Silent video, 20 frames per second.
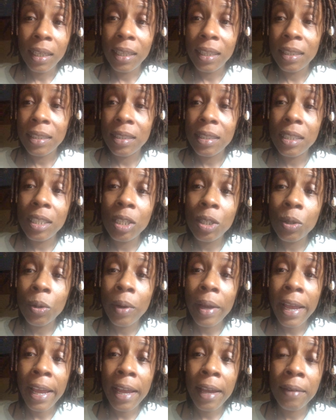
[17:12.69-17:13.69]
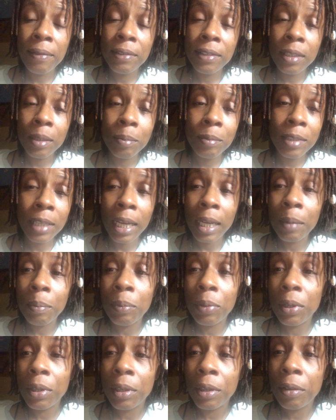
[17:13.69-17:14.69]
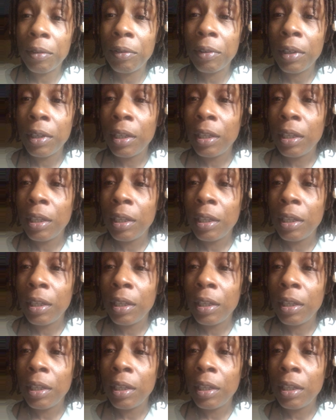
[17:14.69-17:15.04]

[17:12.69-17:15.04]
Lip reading: and still have some type of,